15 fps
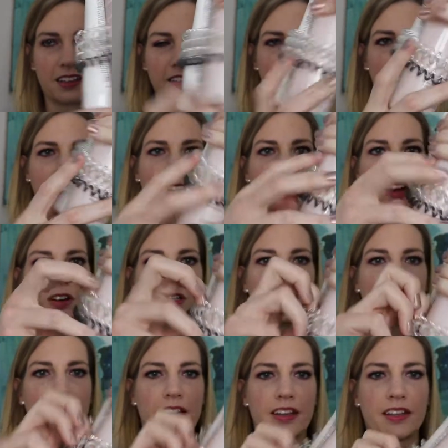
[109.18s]
hair
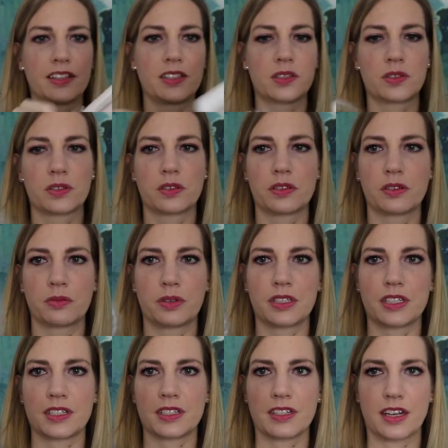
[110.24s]
ties, which
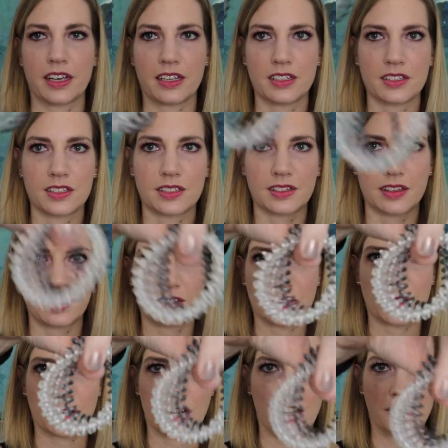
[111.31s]
is nice. These
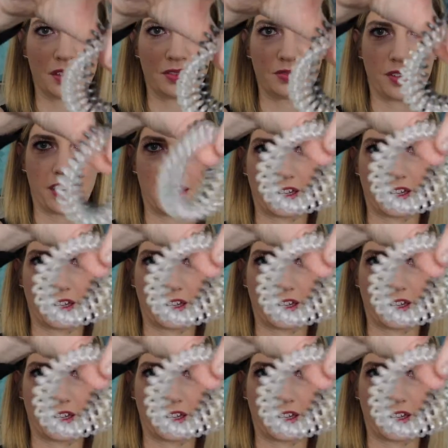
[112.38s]
are kind of